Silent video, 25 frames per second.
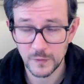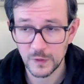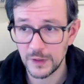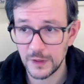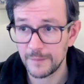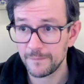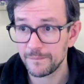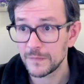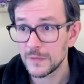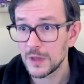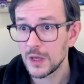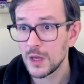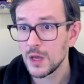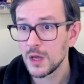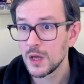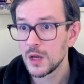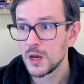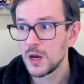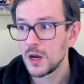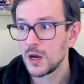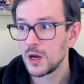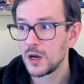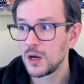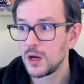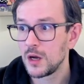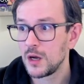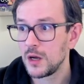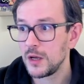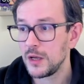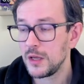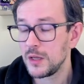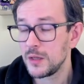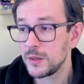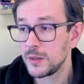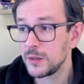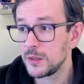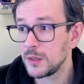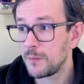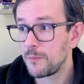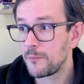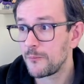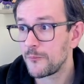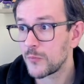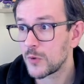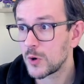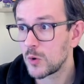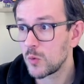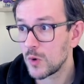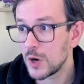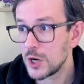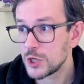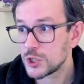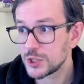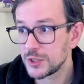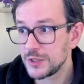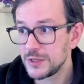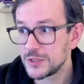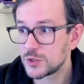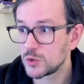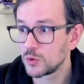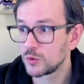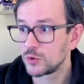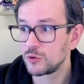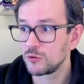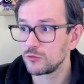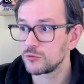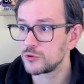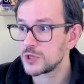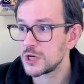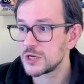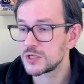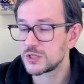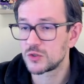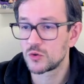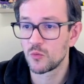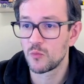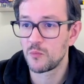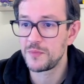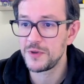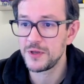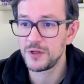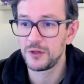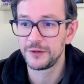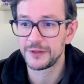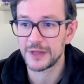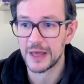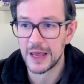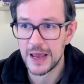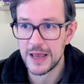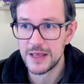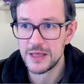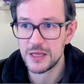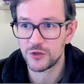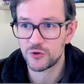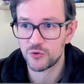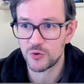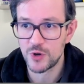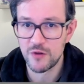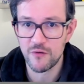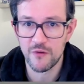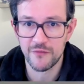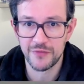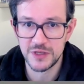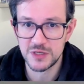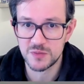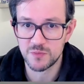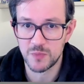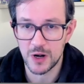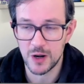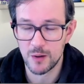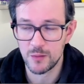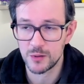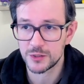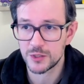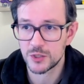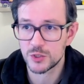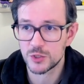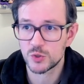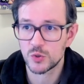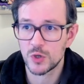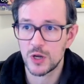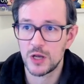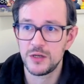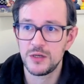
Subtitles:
Okay. And the question is to just to build any tree with these parameters.